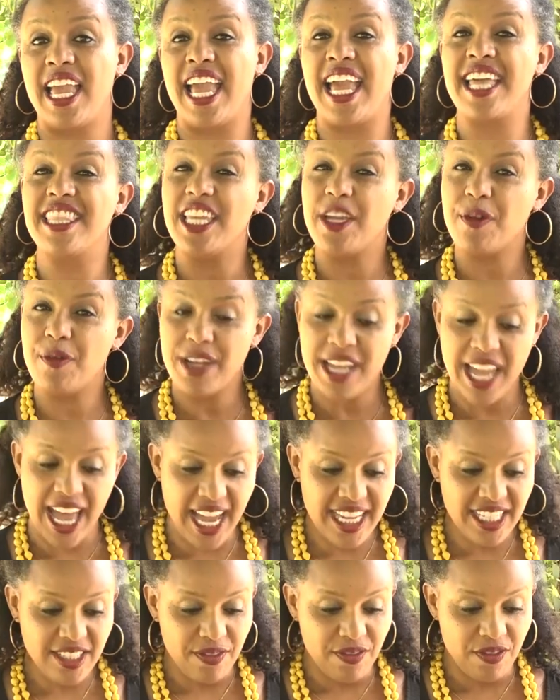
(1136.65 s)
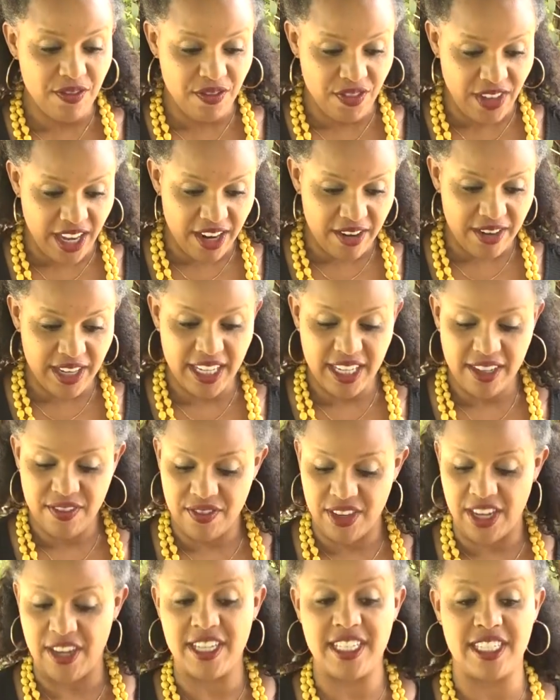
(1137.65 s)
And they react very,
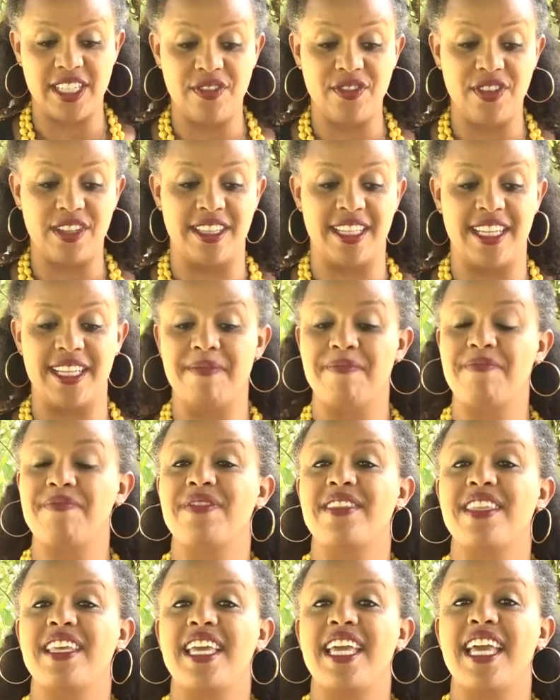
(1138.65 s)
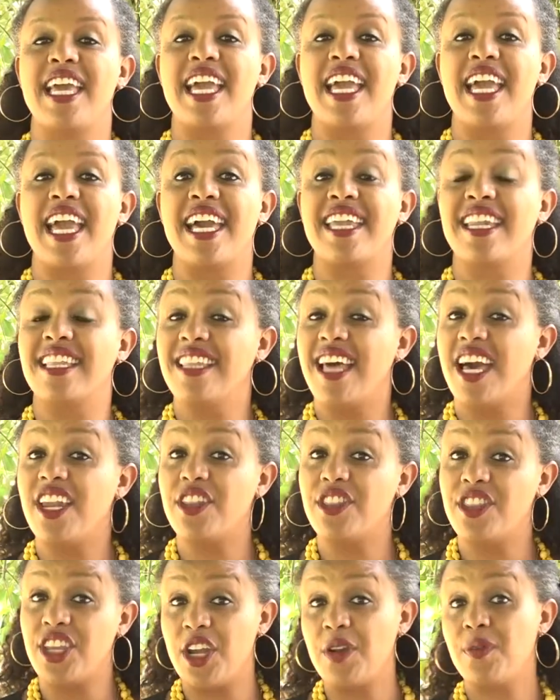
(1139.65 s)
very differently. And a lot
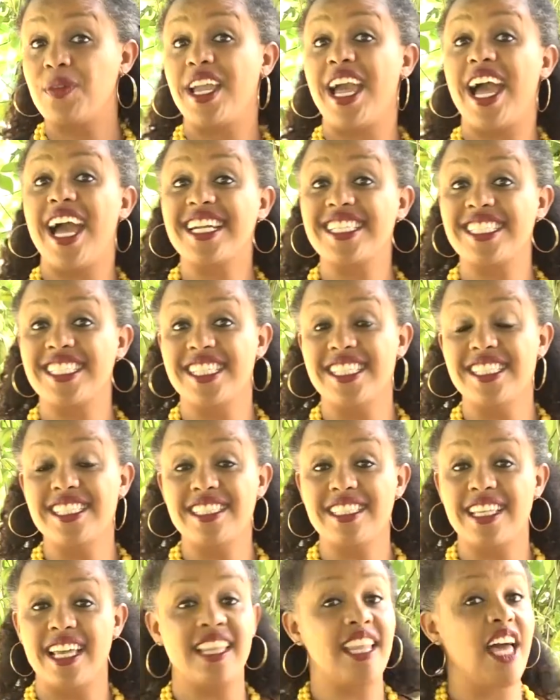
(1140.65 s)
of their reactions, a